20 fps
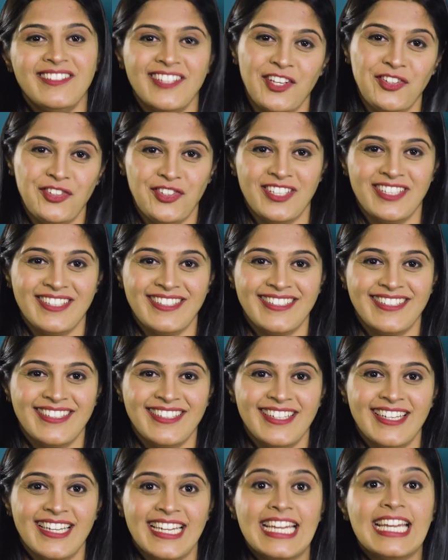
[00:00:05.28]
session.
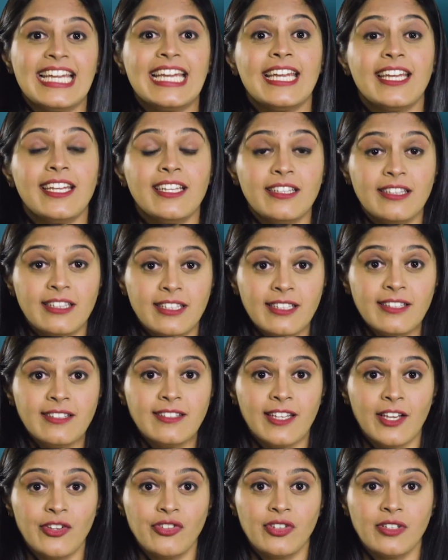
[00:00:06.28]
In this
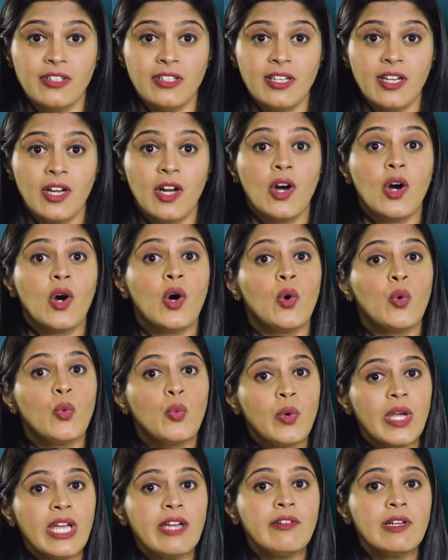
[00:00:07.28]
session,
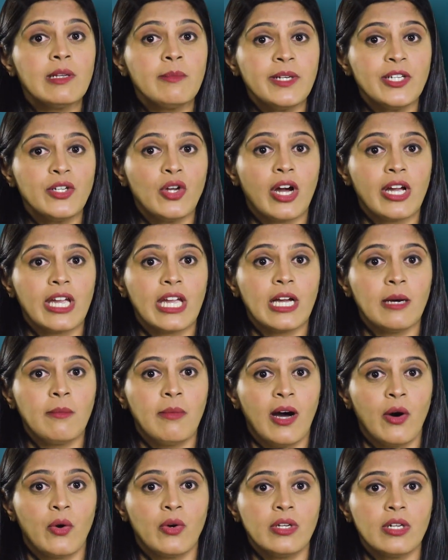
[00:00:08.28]
we will be talking
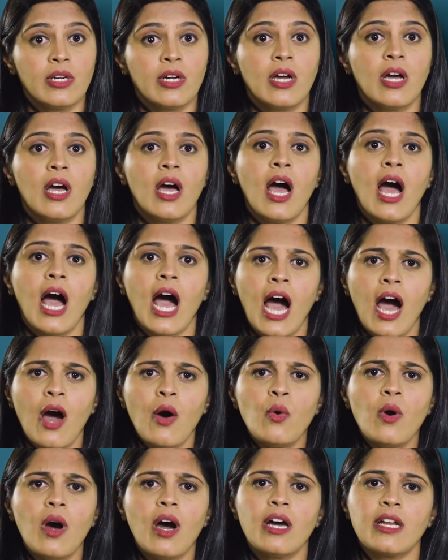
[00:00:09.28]
about
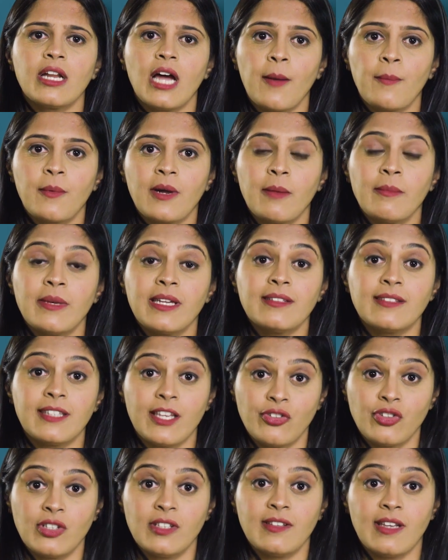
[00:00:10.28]
how our upcoming
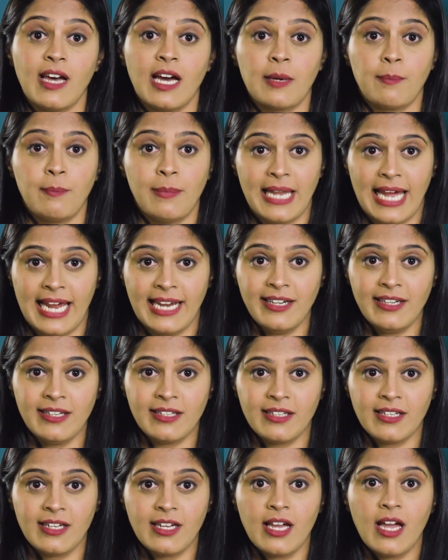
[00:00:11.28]
sessions are planned
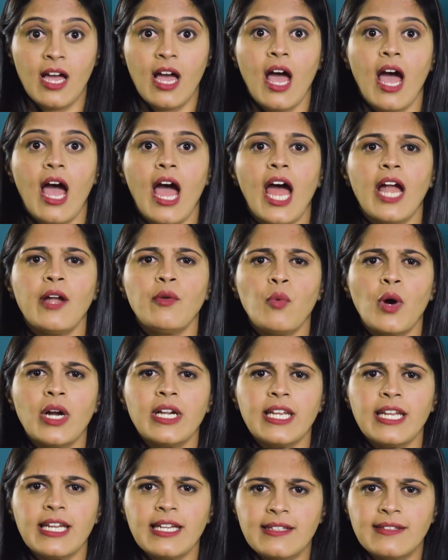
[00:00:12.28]
and
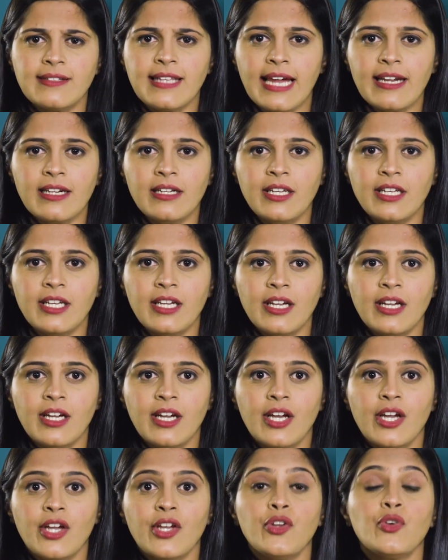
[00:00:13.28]
what exactly
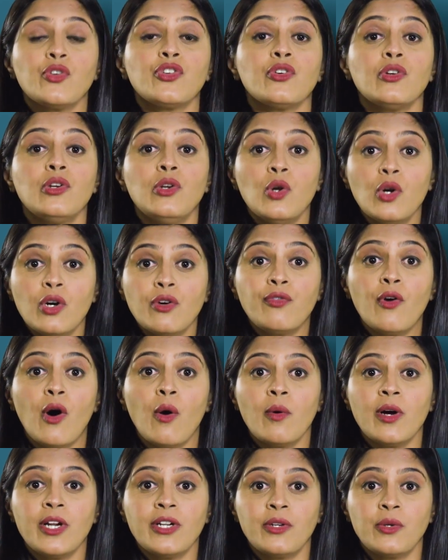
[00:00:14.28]
you should look
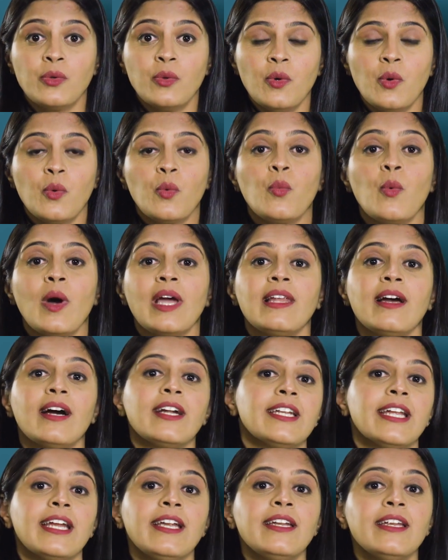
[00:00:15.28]
forward to while
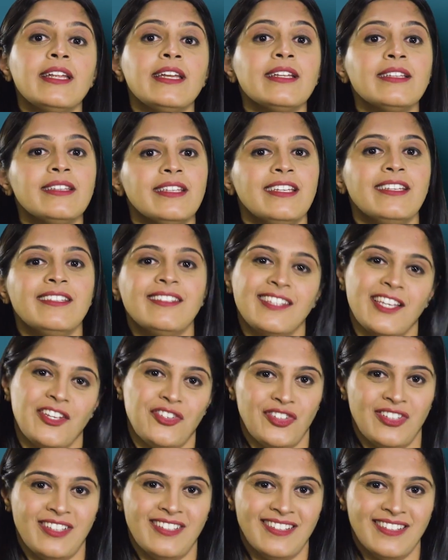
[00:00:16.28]
attending these
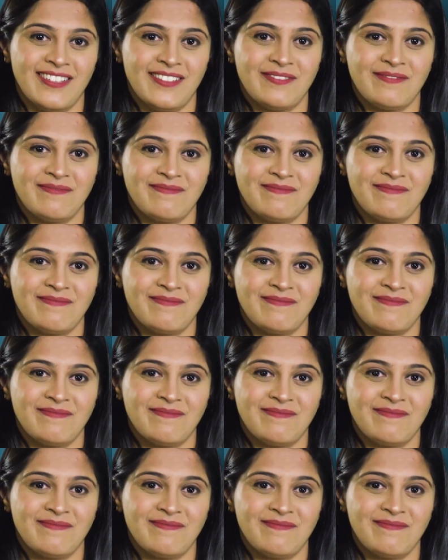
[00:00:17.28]
sessions.